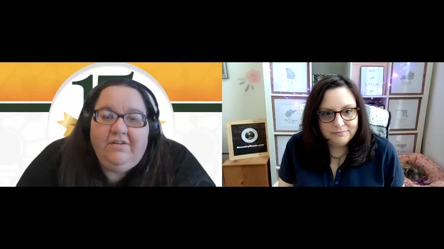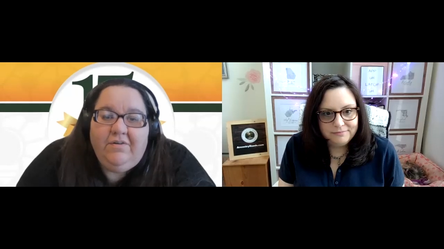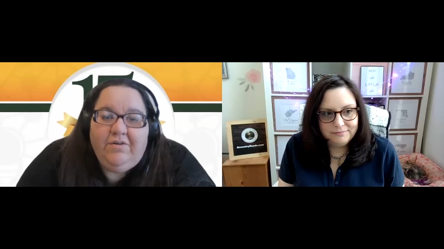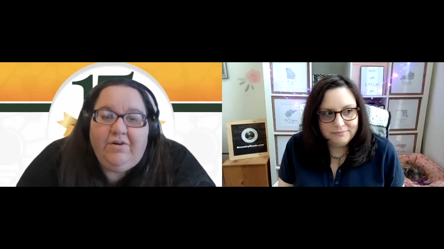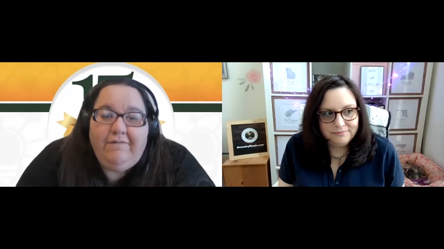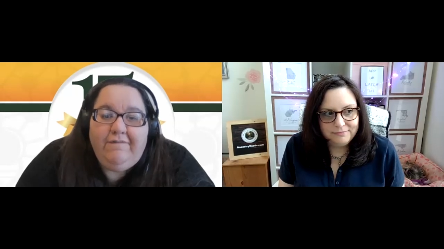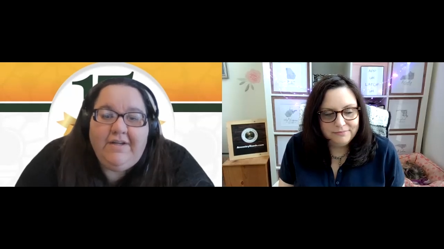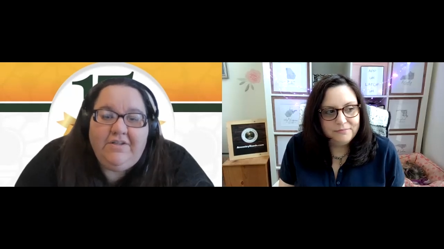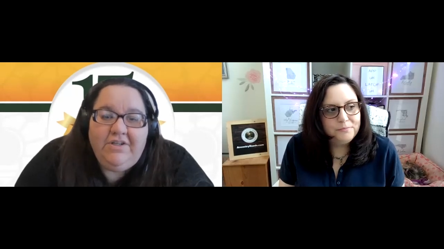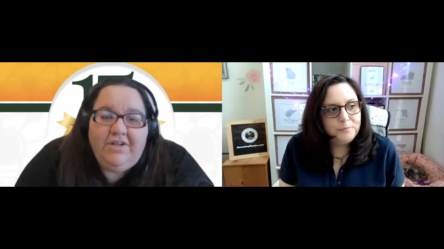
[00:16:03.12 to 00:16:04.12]
Speaker 1: or
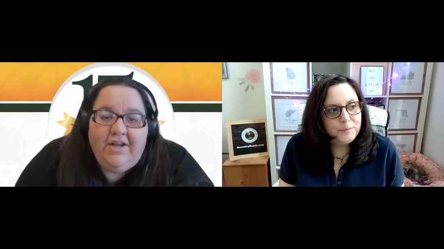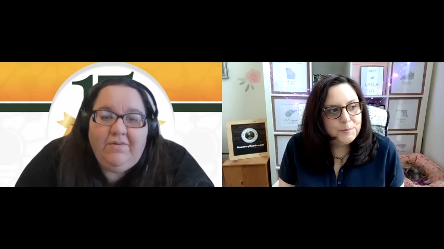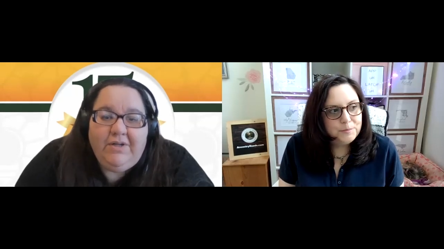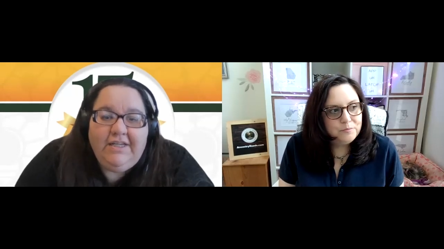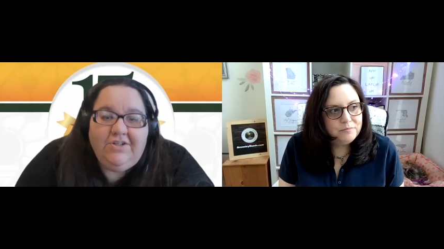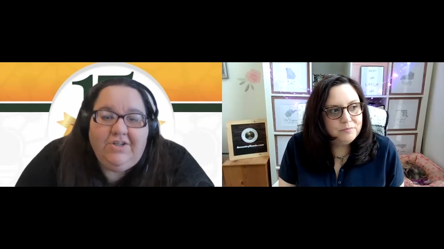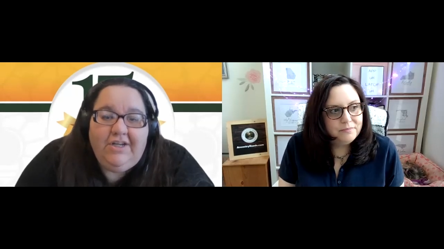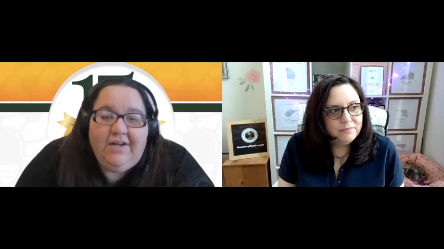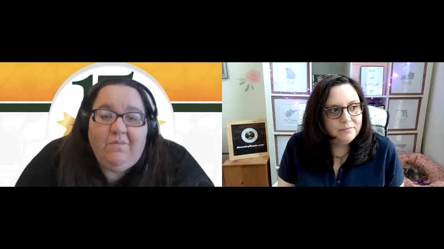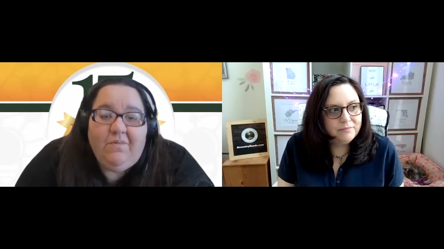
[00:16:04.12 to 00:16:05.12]
function on WikiTree
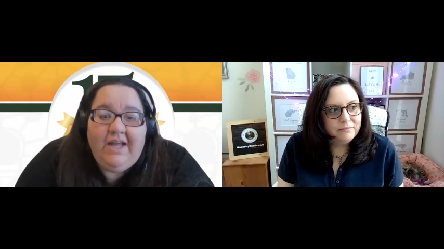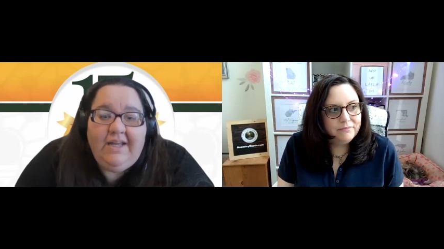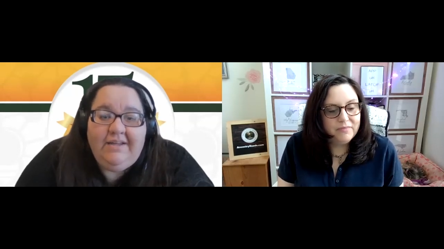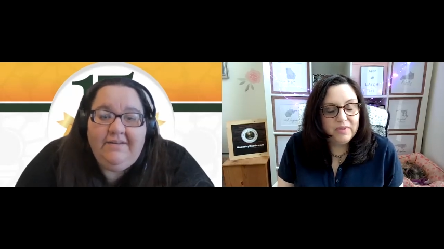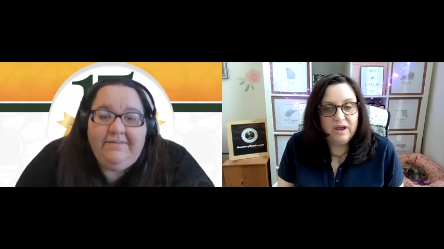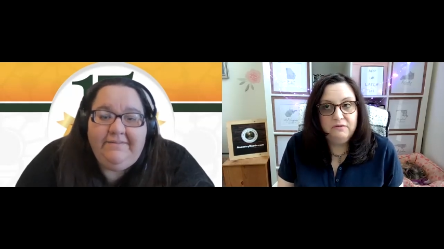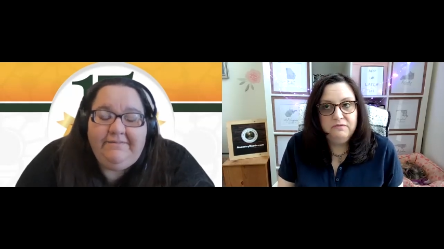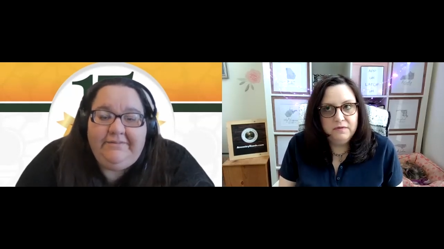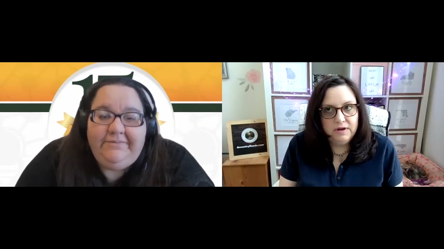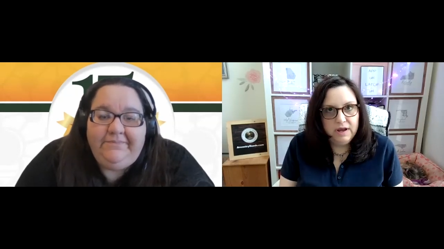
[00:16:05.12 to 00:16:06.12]
and why?
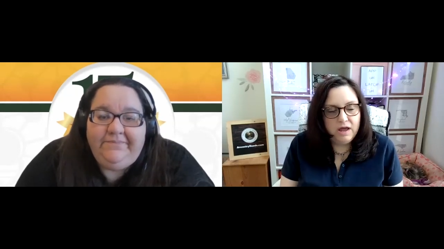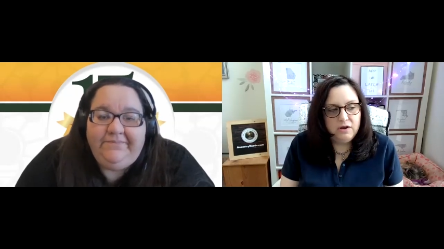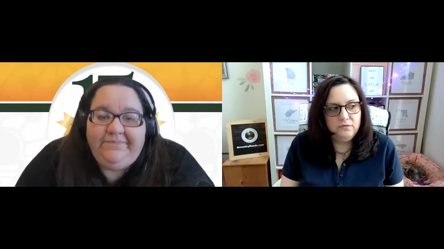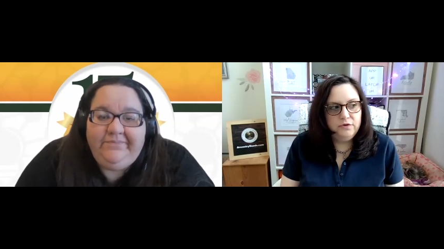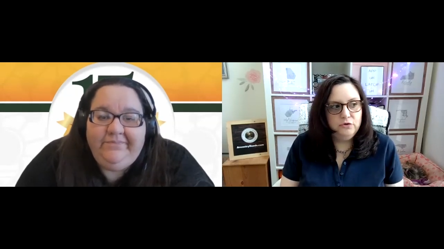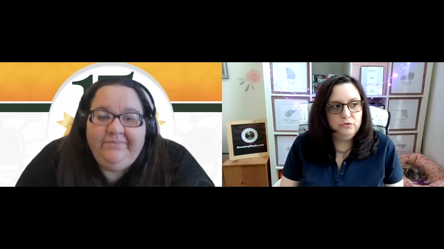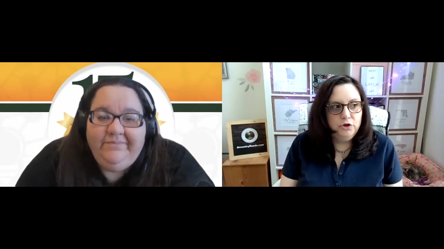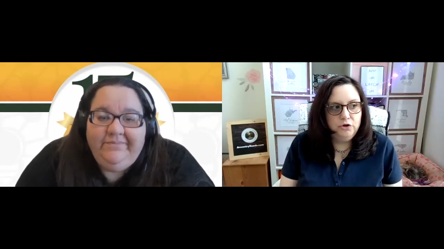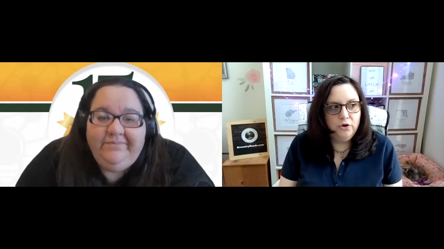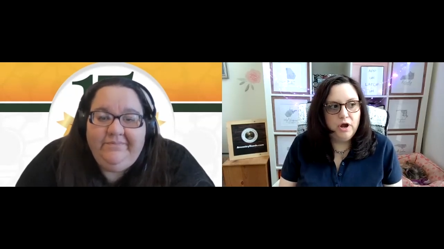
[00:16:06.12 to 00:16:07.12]
Speaker 2: I've got a
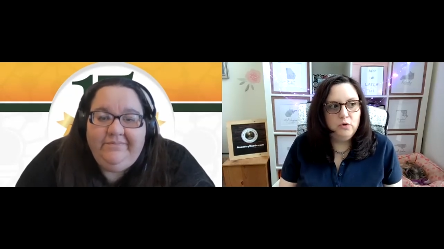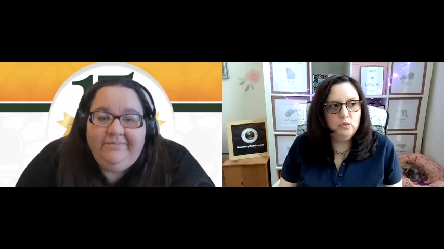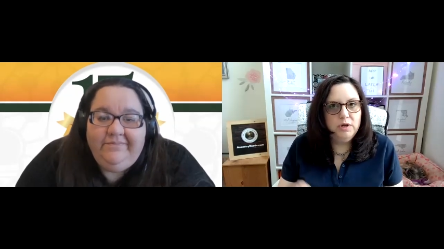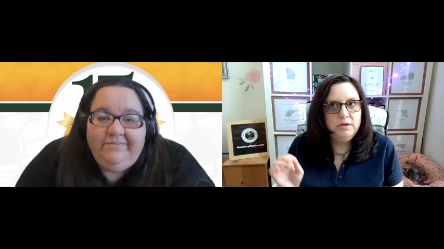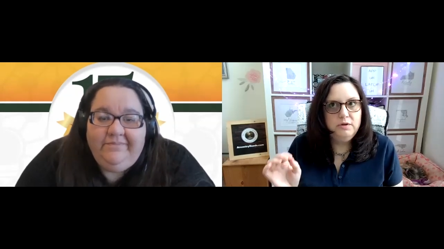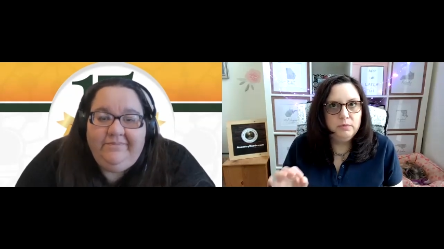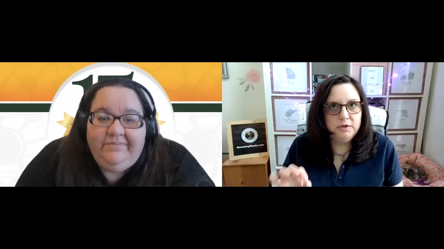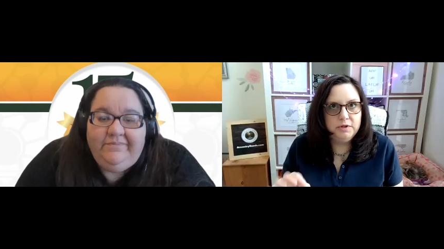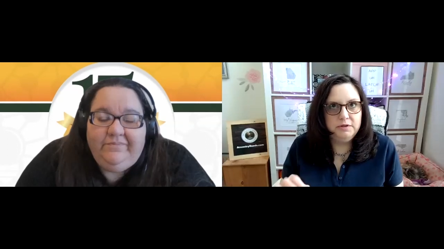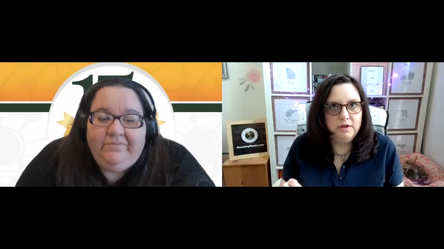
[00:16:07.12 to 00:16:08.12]
few. You know, I really,
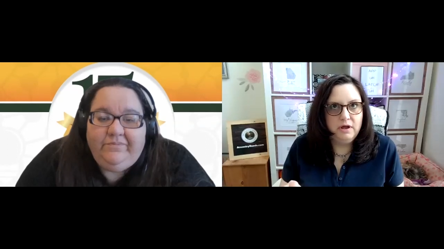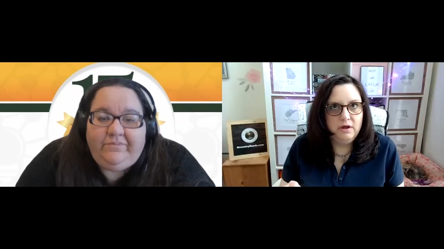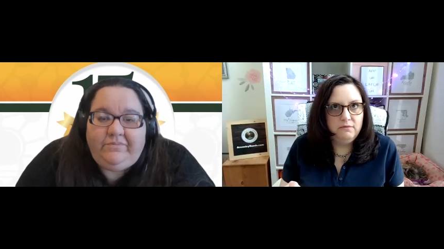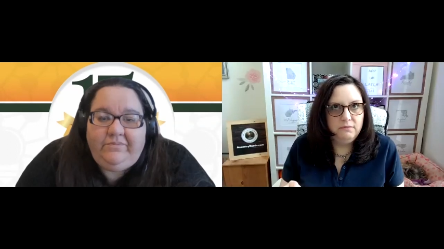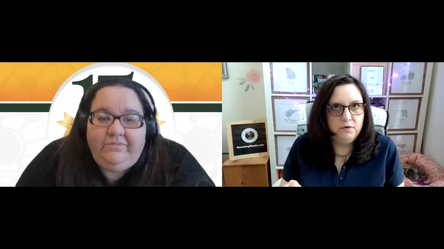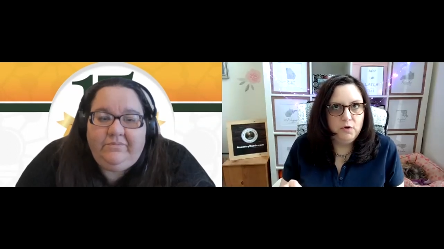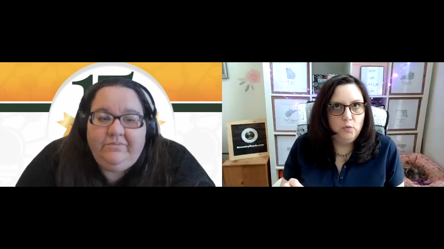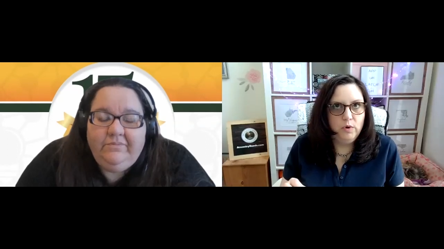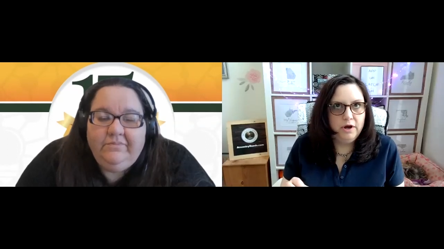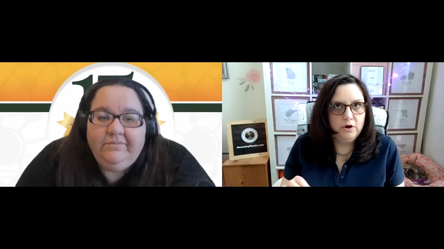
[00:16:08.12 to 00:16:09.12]
really love
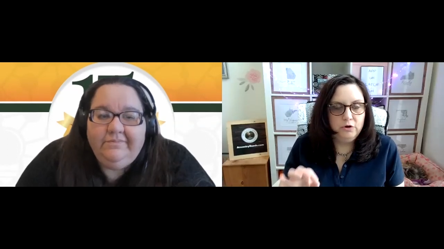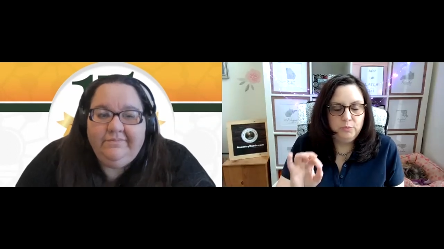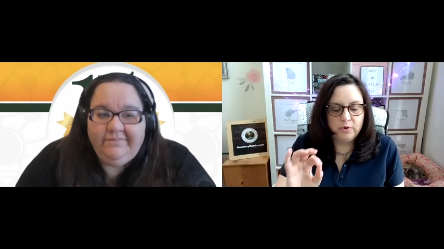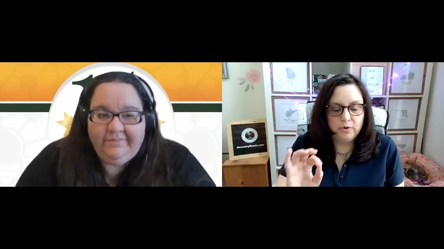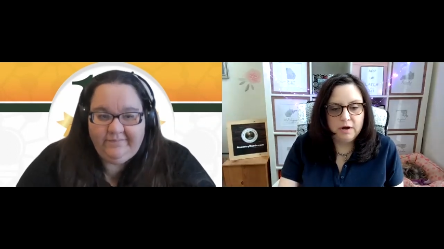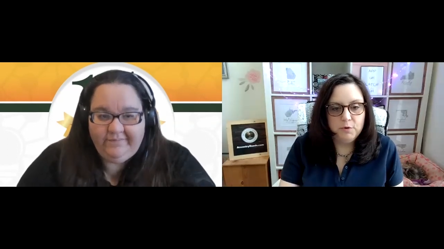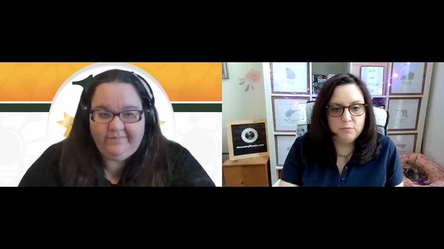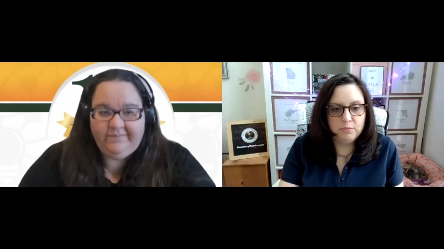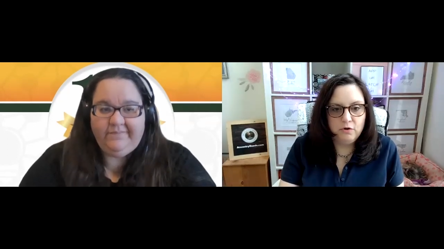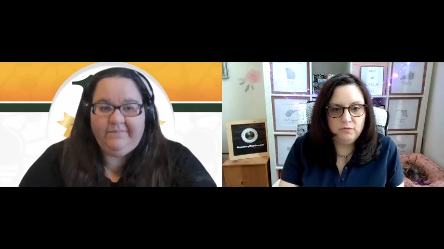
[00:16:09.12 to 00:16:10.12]
where you bring
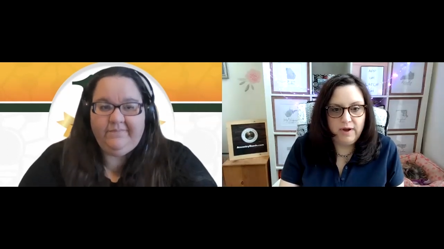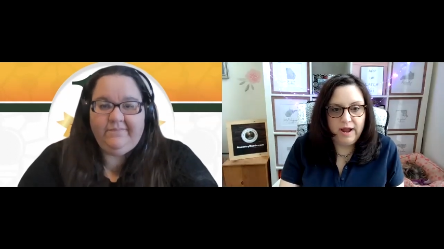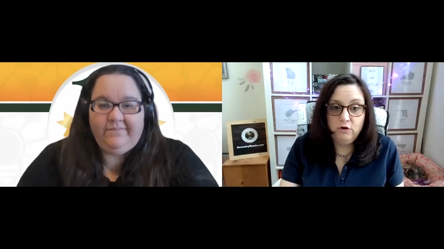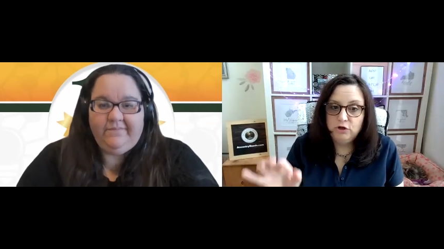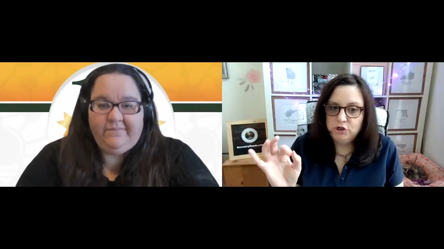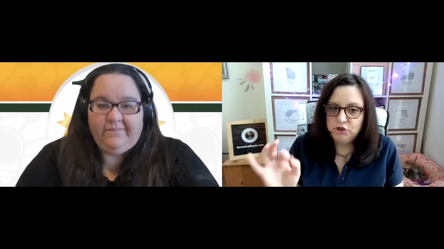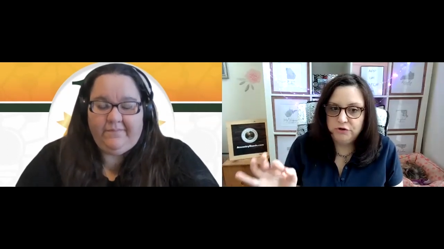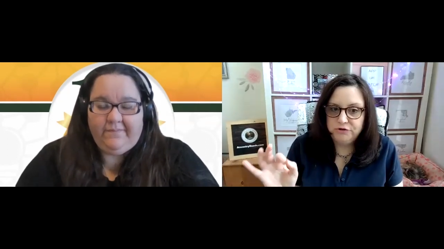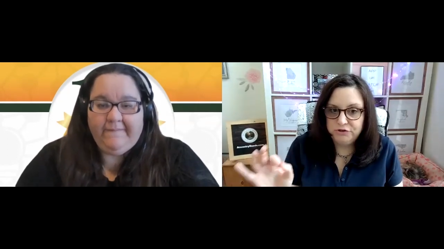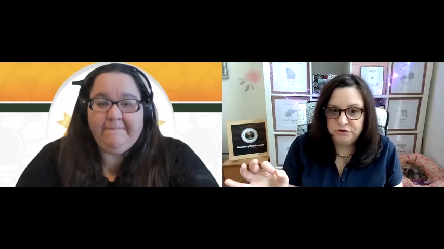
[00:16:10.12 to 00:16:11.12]
up a profile and it
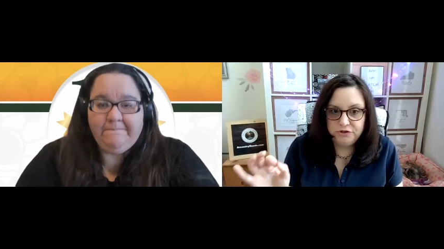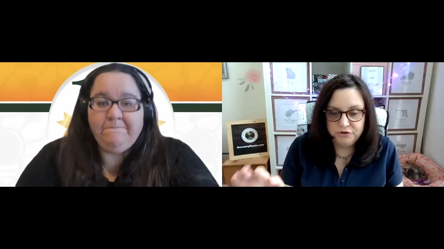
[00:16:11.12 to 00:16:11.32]
shows you the